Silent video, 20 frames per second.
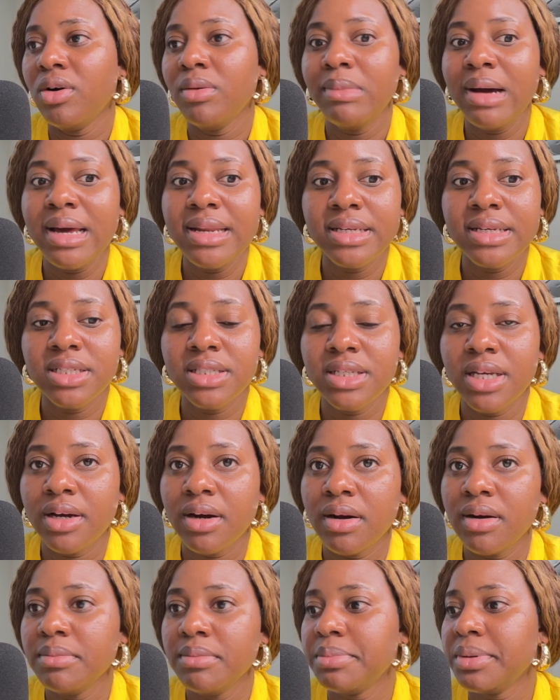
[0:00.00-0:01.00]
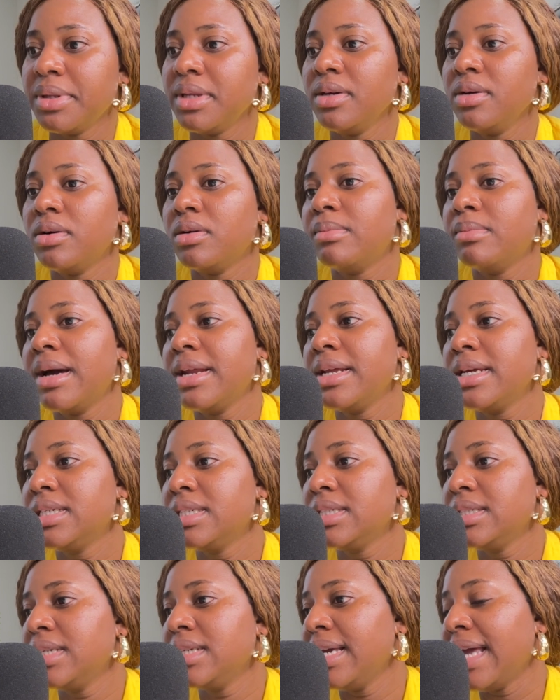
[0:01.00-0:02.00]
managing a company or
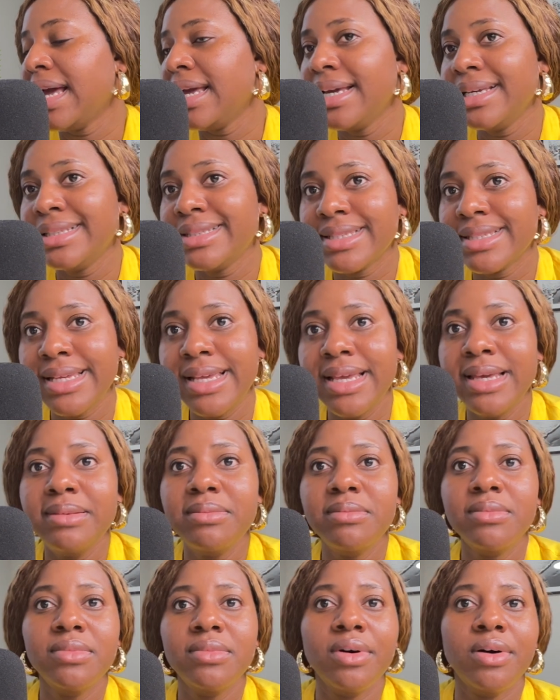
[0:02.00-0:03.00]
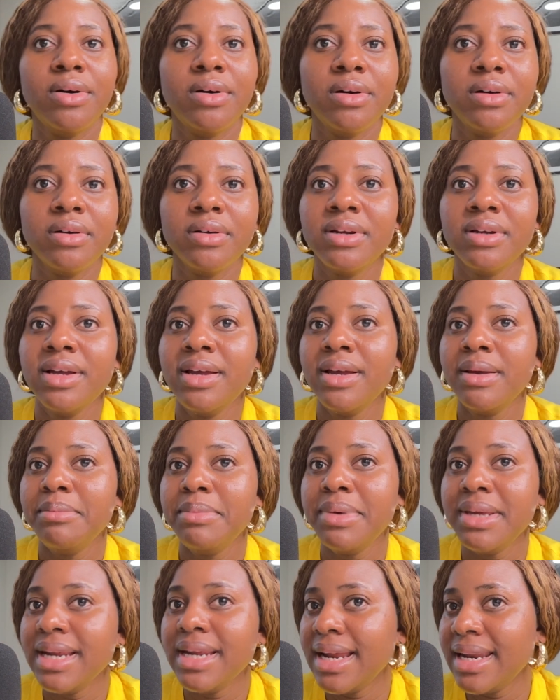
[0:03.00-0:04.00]
managing a team or
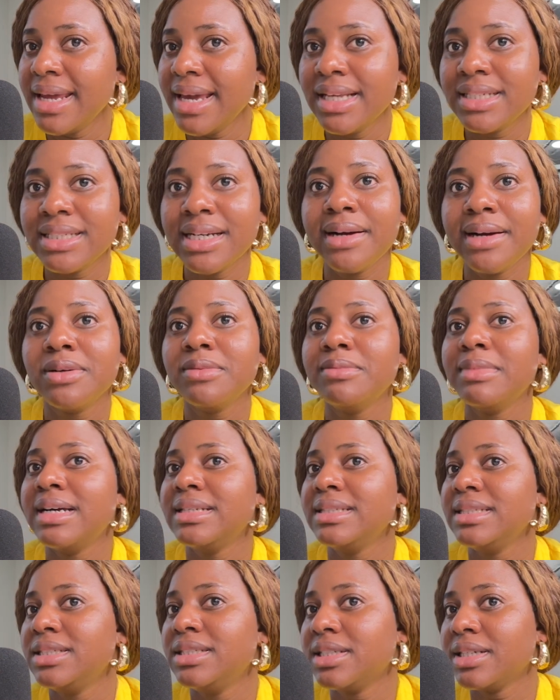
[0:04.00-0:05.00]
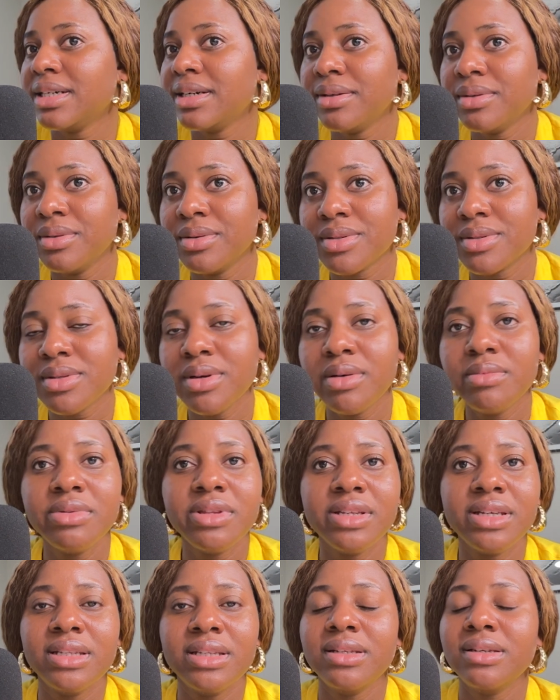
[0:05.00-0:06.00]
being an HR manager or
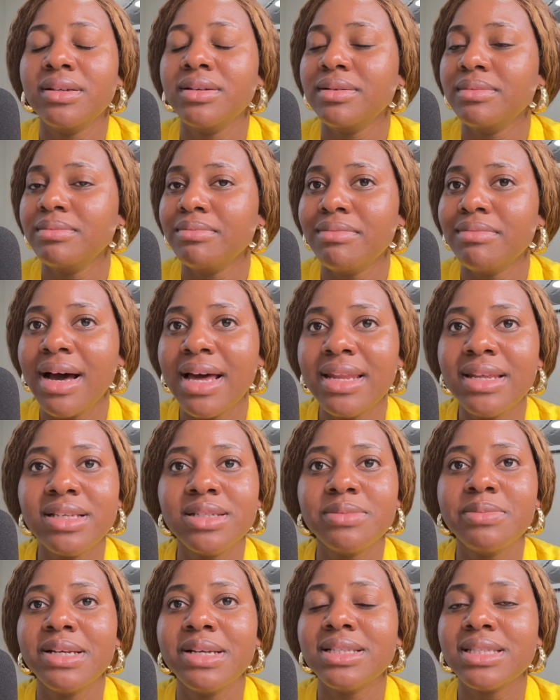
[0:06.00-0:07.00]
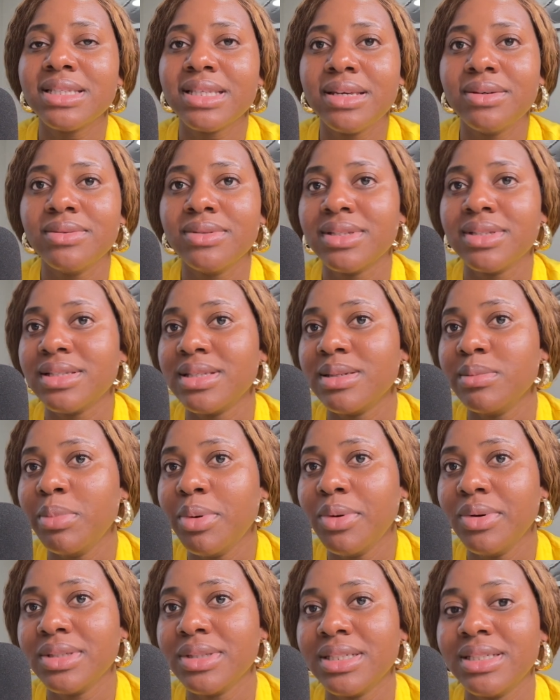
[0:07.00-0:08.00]
something, management skills is
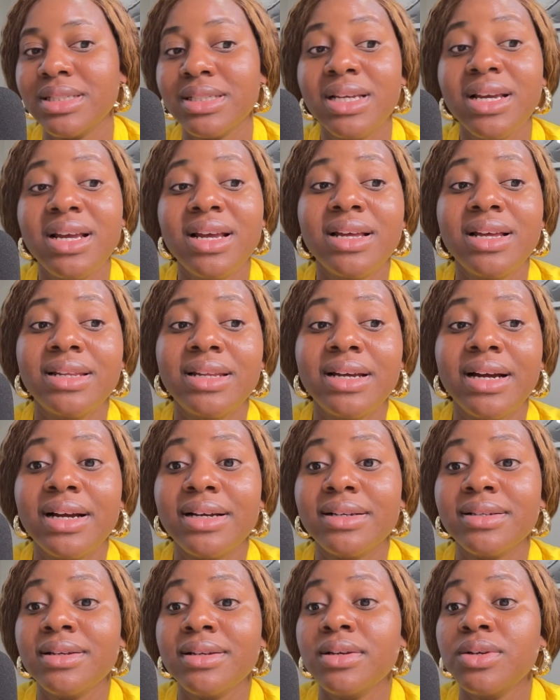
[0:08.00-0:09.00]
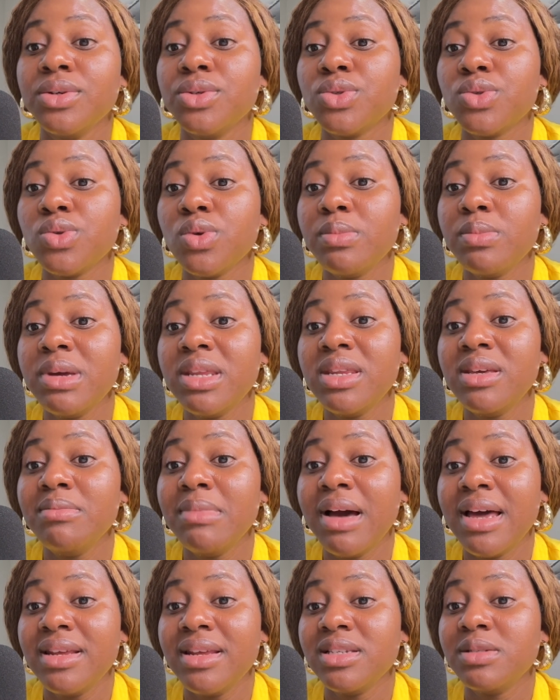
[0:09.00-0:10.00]
important. There are so many
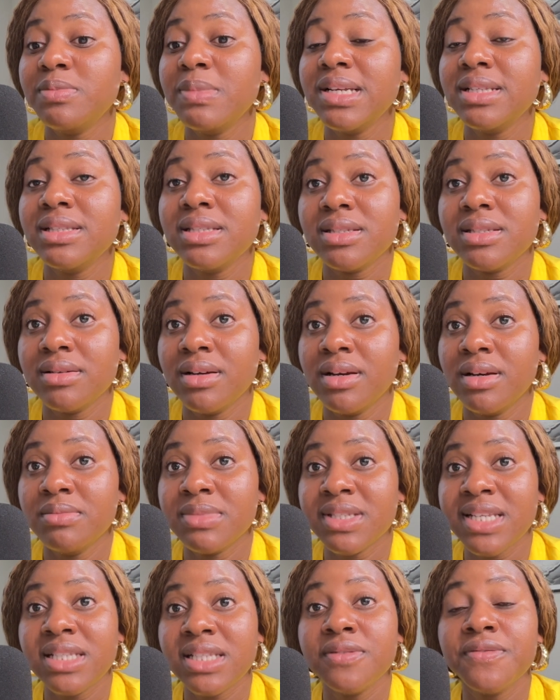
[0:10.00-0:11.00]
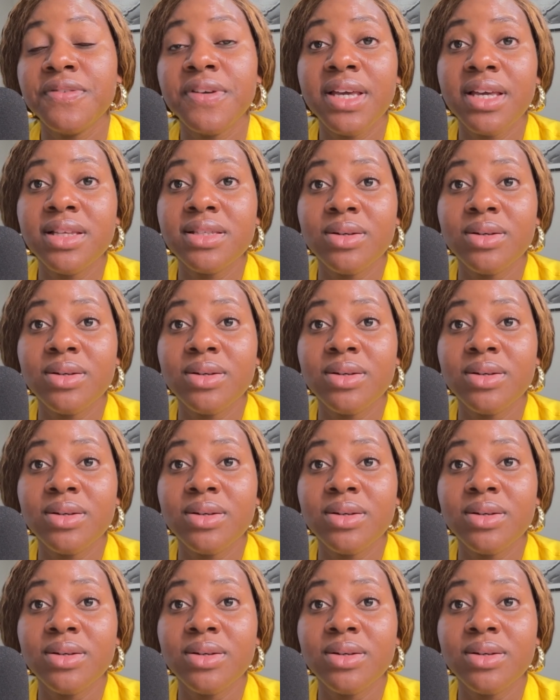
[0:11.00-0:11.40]
management certificates